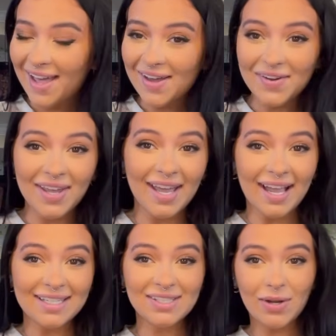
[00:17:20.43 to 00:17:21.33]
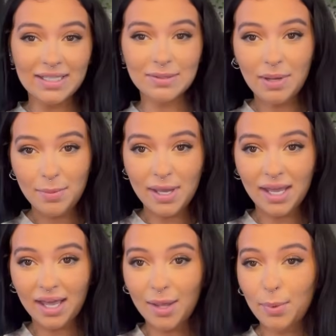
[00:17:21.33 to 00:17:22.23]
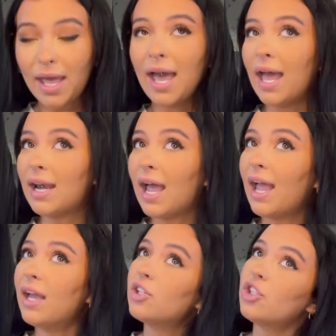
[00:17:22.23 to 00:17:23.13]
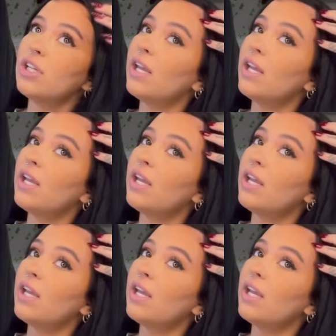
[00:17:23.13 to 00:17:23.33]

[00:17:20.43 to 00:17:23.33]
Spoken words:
Okay guys, so I did my makeup and I actually